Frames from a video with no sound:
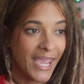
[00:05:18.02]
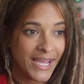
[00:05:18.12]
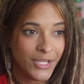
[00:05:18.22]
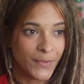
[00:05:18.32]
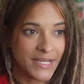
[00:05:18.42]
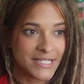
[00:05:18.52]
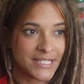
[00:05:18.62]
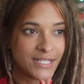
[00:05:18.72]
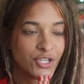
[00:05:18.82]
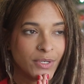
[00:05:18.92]

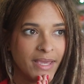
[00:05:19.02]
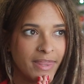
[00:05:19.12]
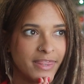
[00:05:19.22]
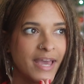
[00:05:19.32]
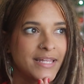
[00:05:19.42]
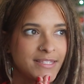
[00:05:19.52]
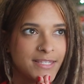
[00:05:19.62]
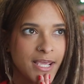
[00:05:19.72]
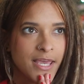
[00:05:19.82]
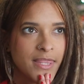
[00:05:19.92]
anyways, so yeah,
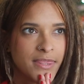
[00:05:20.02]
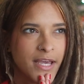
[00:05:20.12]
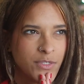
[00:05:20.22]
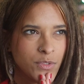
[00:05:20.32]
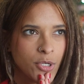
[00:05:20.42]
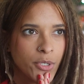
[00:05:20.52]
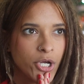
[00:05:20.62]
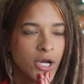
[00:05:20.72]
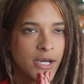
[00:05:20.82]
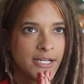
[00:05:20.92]
that's that's what's going
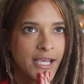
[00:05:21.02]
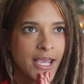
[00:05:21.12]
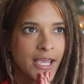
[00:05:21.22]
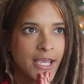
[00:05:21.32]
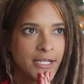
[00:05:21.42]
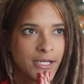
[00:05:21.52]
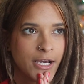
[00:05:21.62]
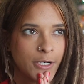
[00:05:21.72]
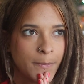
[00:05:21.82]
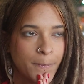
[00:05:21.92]
on and
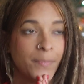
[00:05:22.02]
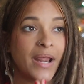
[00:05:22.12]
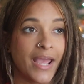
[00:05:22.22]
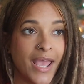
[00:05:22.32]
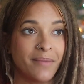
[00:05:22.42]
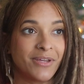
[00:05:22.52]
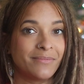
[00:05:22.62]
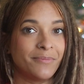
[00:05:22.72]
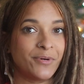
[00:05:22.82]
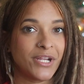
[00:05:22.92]
um, but I am
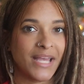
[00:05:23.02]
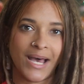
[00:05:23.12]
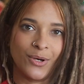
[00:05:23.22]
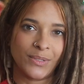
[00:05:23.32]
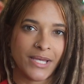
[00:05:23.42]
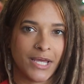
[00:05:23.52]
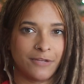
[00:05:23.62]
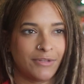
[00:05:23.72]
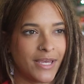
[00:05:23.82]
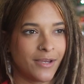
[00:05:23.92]
gonna be putting out kind
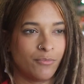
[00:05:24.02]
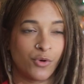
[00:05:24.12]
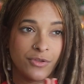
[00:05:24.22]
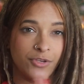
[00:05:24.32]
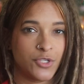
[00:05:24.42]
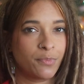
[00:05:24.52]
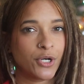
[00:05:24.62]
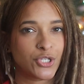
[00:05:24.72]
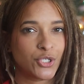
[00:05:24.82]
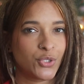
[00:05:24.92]
of like more of these
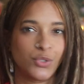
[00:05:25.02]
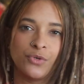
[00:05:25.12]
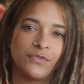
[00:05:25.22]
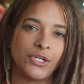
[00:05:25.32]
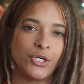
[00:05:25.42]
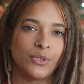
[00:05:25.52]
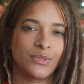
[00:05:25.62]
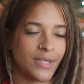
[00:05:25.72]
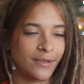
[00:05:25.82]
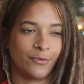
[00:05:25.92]
personal
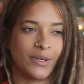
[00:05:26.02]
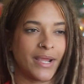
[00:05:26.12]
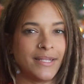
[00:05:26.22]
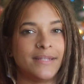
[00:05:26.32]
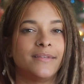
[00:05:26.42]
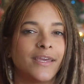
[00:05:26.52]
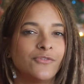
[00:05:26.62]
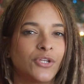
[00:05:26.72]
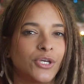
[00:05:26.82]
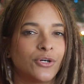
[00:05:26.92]
videos like what I eat in a
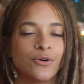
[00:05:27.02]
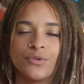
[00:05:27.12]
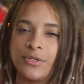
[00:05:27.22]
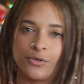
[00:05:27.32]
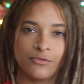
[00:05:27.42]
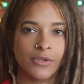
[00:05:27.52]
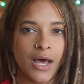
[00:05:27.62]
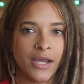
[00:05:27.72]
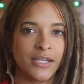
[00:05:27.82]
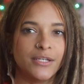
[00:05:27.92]
day videos, a little
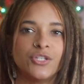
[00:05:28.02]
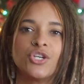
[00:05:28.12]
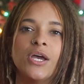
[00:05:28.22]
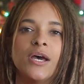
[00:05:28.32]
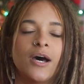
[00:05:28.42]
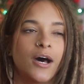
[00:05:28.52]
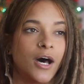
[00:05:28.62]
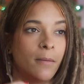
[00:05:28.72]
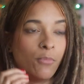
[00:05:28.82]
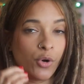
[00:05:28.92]
blogish,
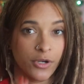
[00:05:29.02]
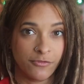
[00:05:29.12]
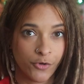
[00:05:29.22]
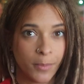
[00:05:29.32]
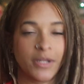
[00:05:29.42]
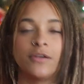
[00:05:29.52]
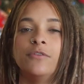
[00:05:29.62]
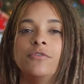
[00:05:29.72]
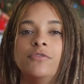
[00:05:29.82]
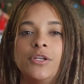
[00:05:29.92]
um, more
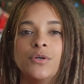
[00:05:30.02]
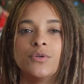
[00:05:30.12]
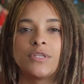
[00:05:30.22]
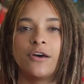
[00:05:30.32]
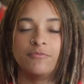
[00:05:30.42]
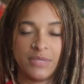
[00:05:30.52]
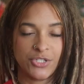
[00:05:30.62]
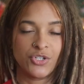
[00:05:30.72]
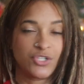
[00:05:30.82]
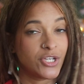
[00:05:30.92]
informative videos of me
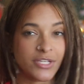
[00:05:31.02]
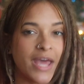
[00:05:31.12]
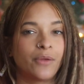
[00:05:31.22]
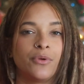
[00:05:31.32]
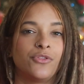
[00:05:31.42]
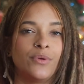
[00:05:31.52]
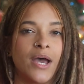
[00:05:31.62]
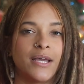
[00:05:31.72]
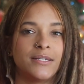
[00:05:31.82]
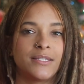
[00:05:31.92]
just chit-chatting with you
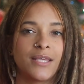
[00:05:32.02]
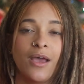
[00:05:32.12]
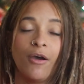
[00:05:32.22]
guys